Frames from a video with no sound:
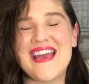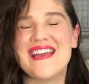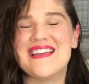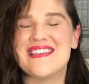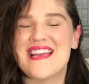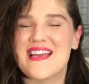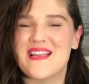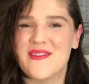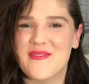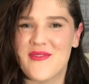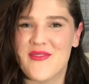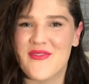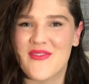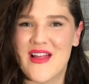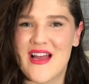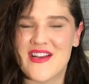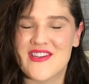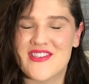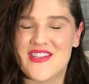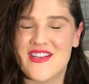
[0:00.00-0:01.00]
a daily
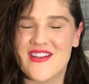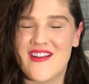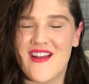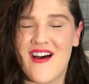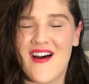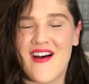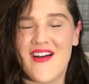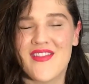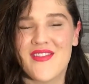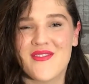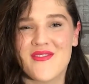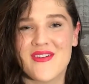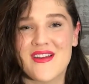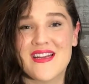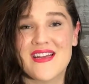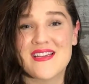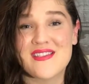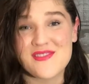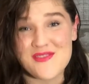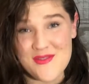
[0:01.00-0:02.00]
reflection on the
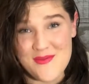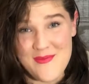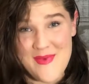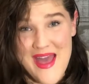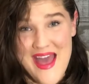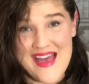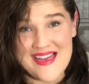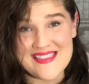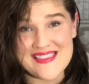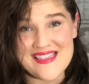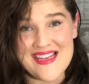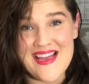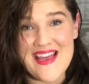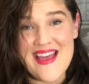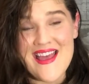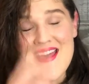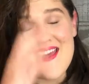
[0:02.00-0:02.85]
readings from Mass.